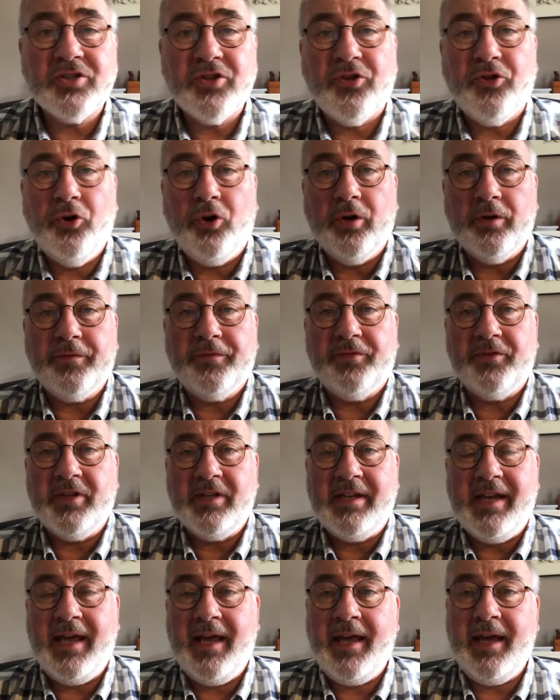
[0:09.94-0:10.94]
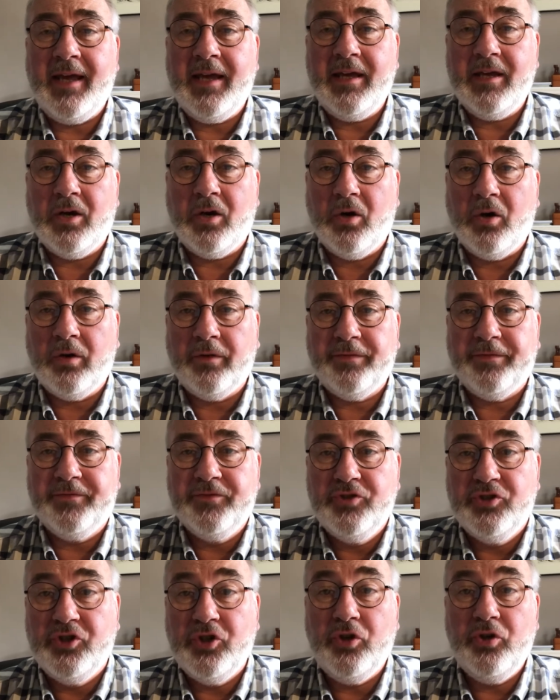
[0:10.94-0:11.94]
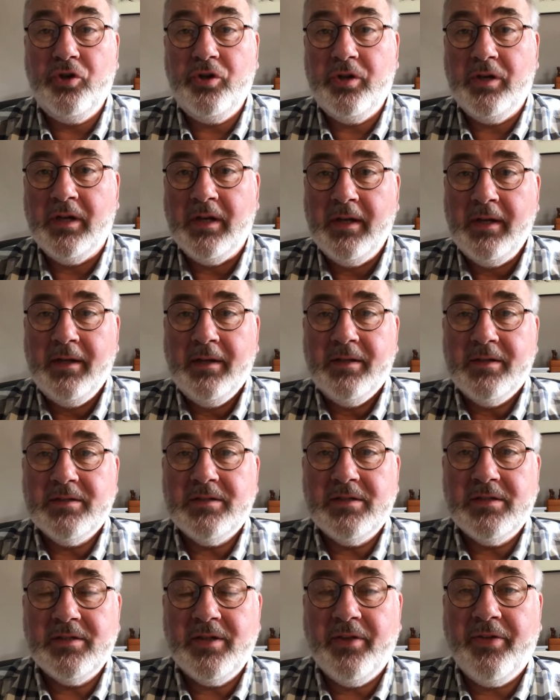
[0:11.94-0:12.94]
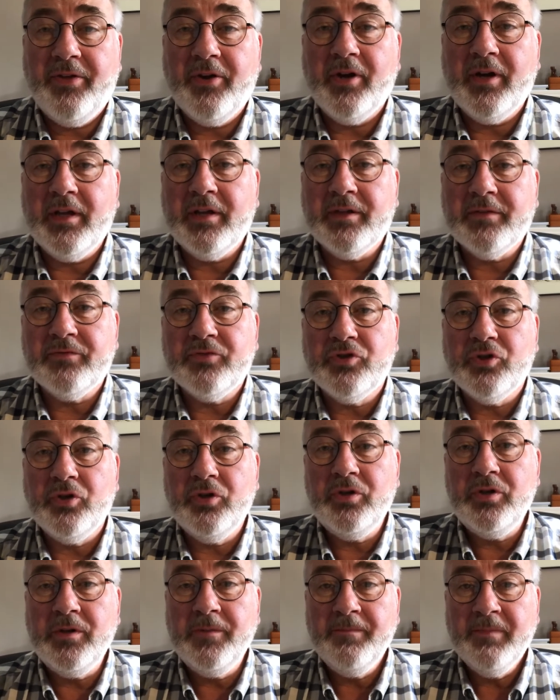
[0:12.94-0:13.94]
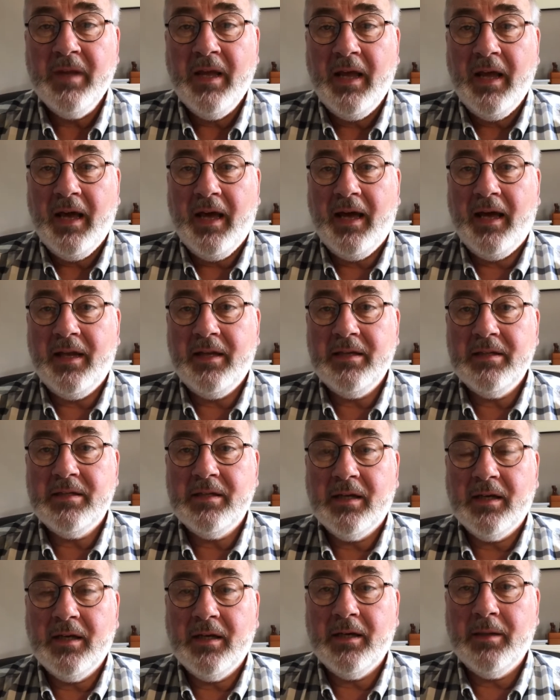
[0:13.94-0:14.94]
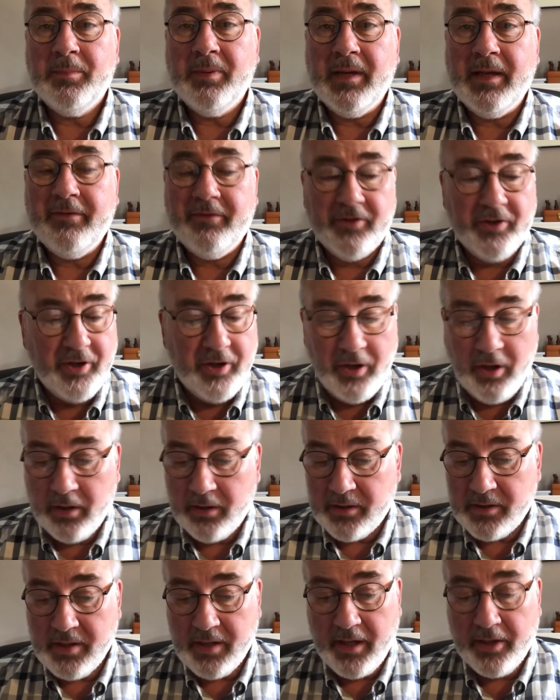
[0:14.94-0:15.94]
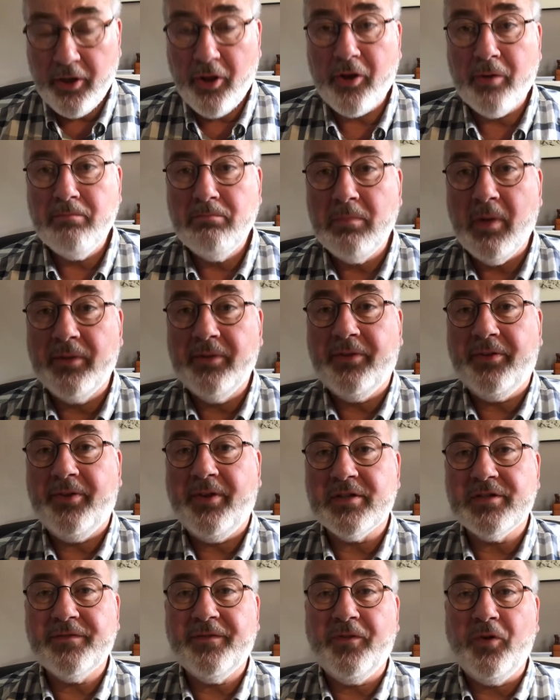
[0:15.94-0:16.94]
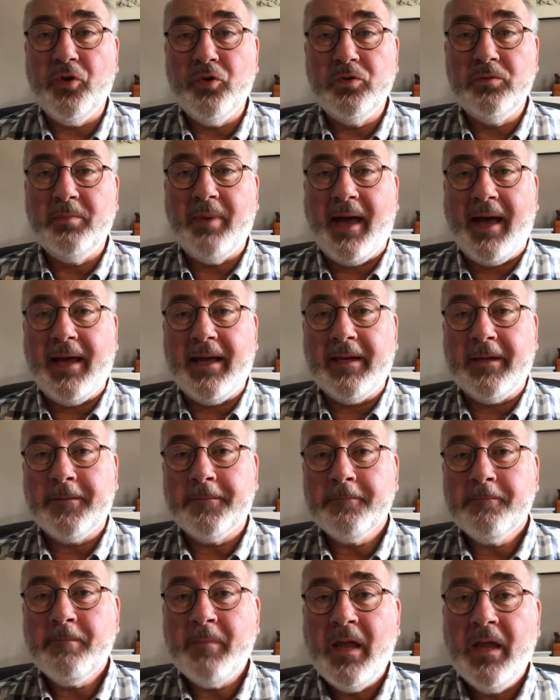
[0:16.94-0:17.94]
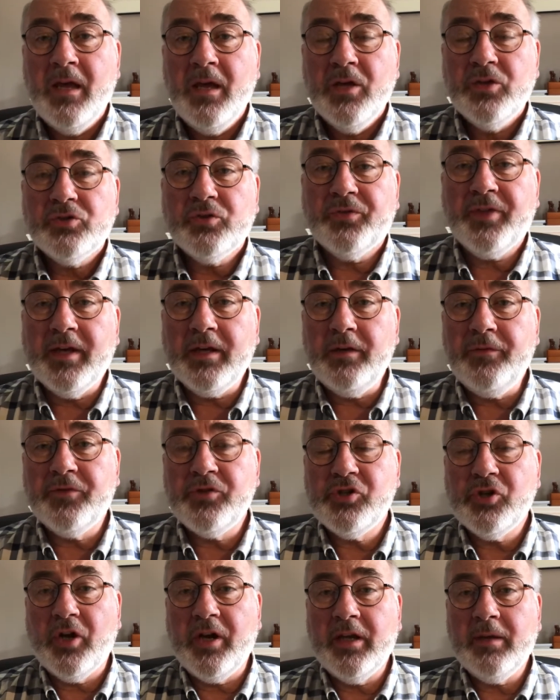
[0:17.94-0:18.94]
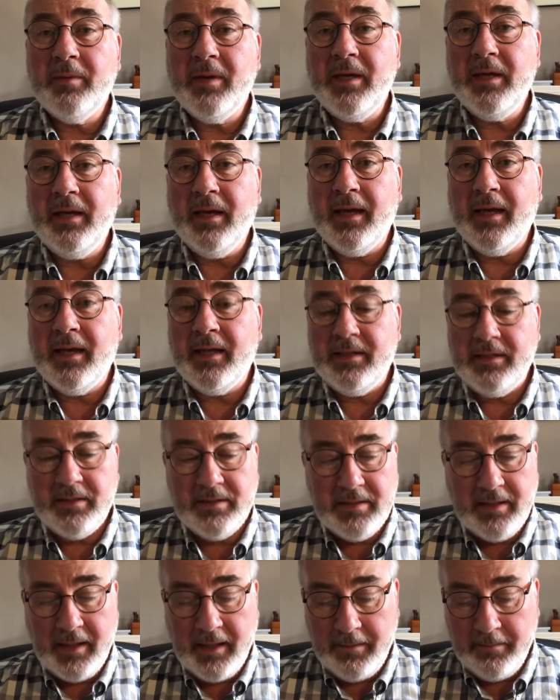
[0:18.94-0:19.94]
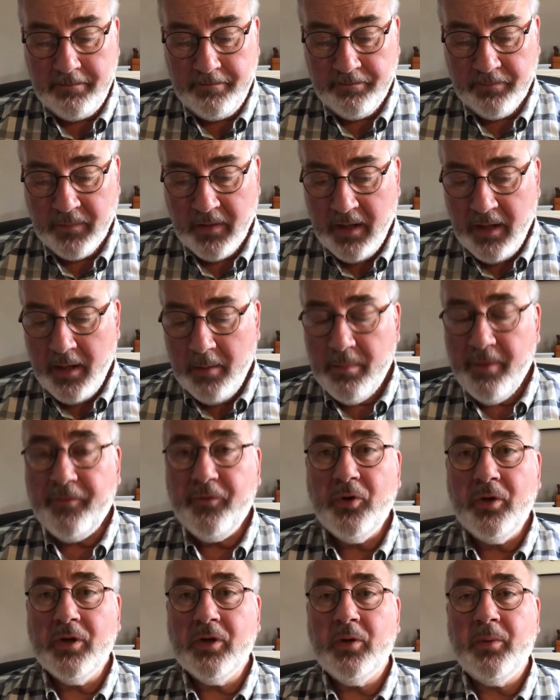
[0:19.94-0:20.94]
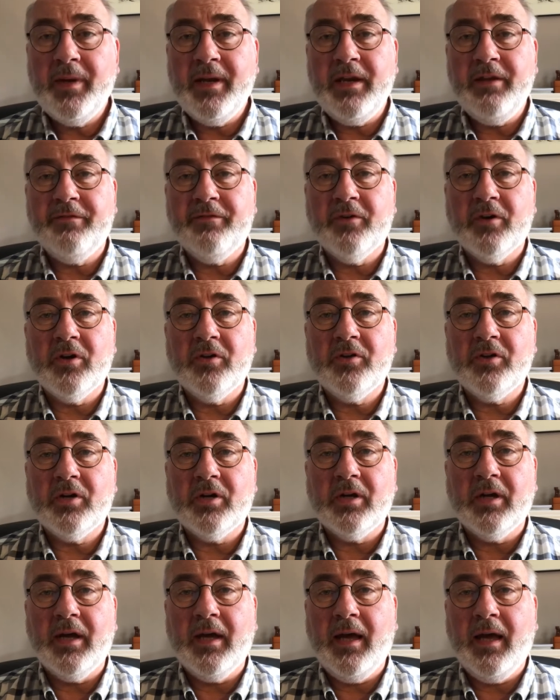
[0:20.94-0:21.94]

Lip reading: thought for the day of June. This is the 30th of June, and believe it or not, another month has flown by. So thank you for joining me, and before I go any further,